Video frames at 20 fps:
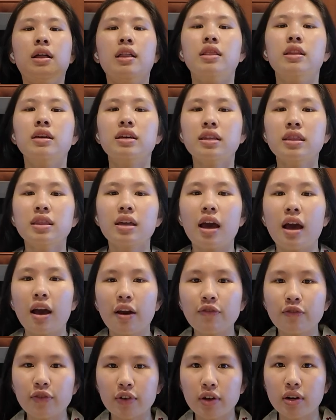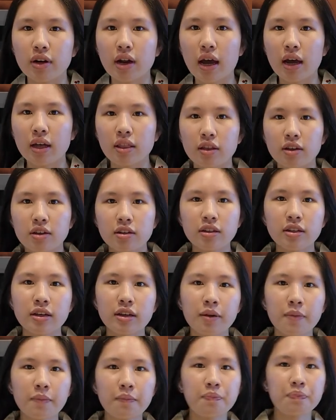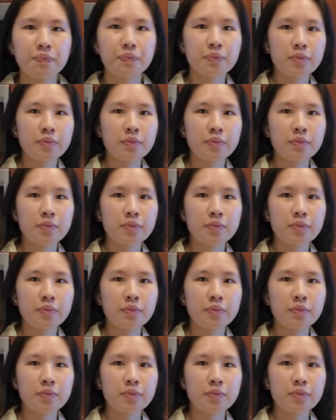Look at the effort. I don't